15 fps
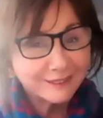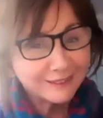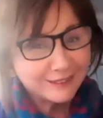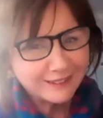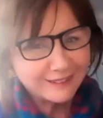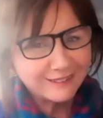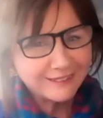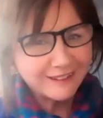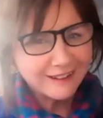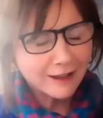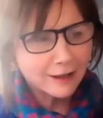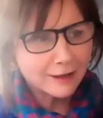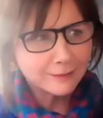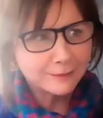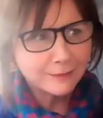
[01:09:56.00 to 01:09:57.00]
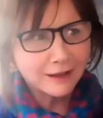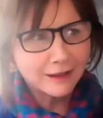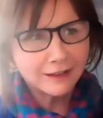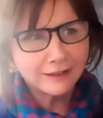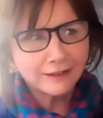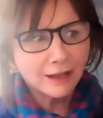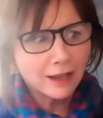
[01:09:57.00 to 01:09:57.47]
So, um,
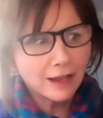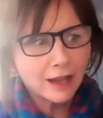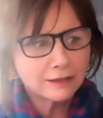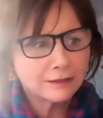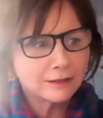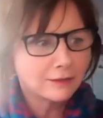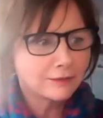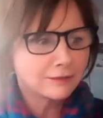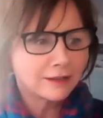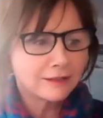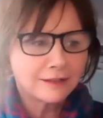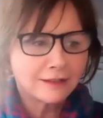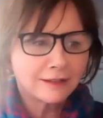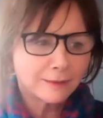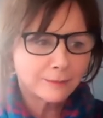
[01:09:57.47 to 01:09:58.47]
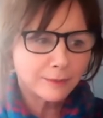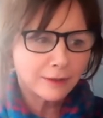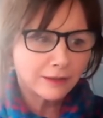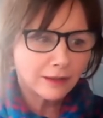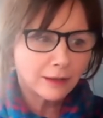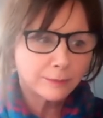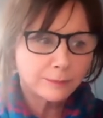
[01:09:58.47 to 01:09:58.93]
and I had no idea
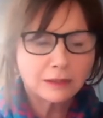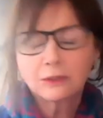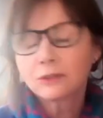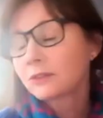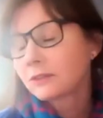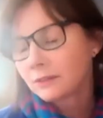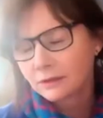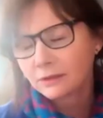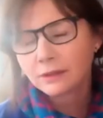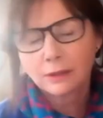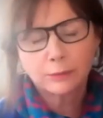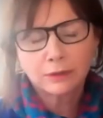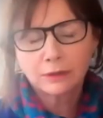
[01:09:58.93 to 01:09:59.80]
about that because they